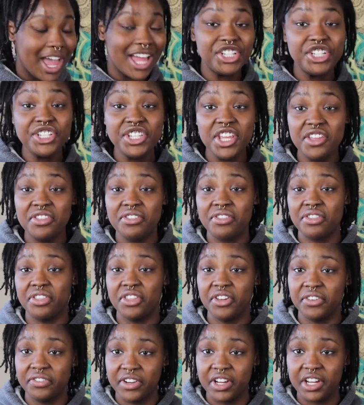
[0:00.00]
I just hit
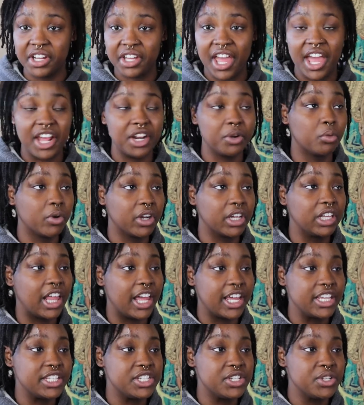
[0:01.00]
at a ring
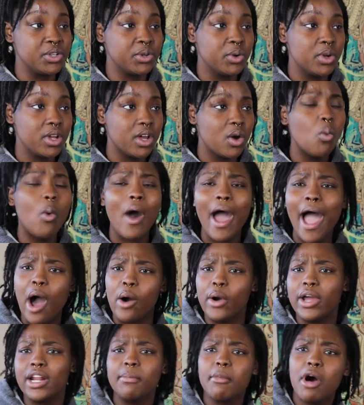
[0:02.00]
light too.
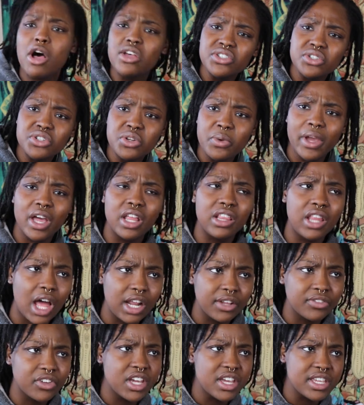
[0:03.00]
Wow, and I'm also doing a
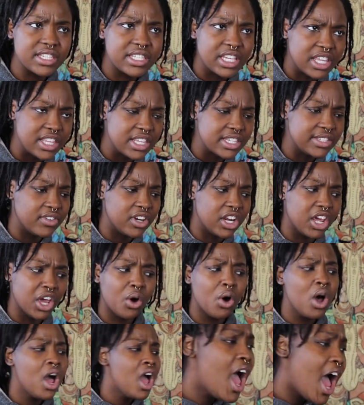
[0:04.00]
lot of cussing in this
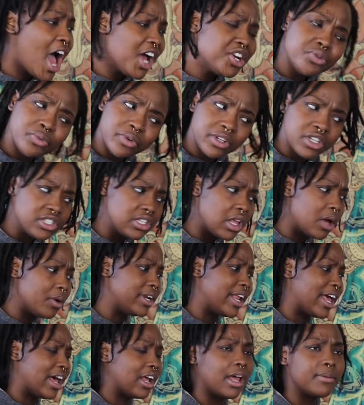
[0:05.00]
video. I should really slow
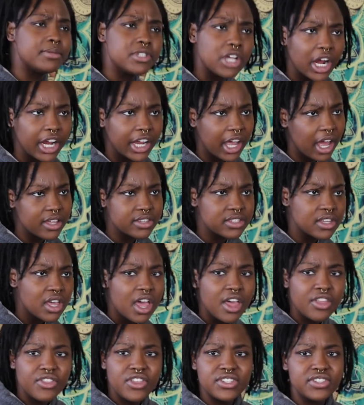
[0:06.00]
it down. I'm sorry guys.
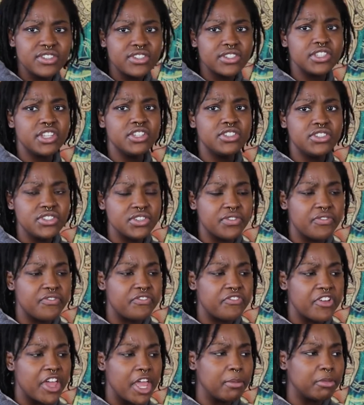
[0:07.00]
This is this is a
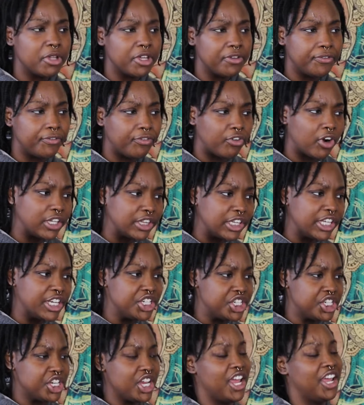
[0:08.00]

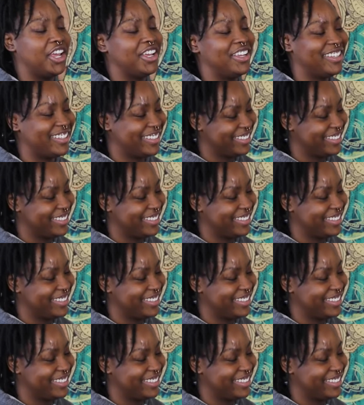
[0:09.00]
family-friendly channel.